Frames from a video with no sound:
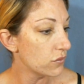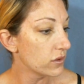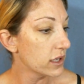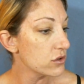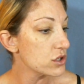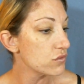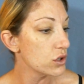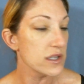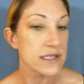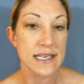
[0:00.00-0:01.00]
Licorice
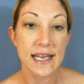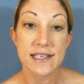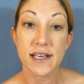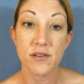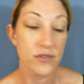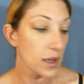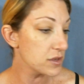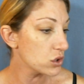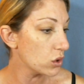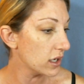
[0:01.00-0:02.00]
root is an
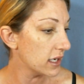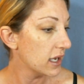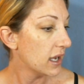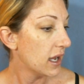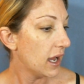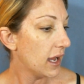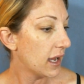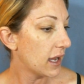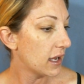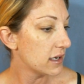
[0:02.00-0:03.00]
anti-inflammatory,
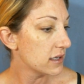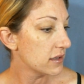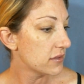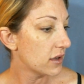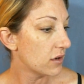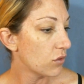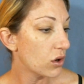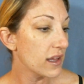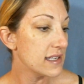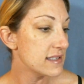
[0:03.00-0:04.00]
and the
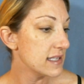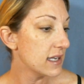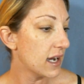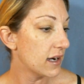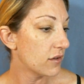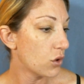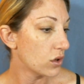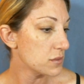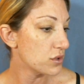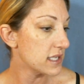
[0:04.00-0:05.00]
rhodolite and zincite, of
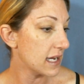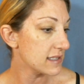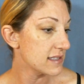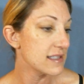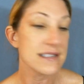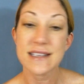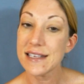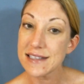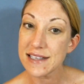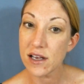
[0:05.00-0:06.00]
course, protects the
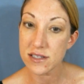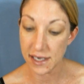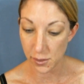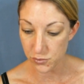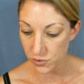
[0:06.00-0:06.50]
skin cells and helps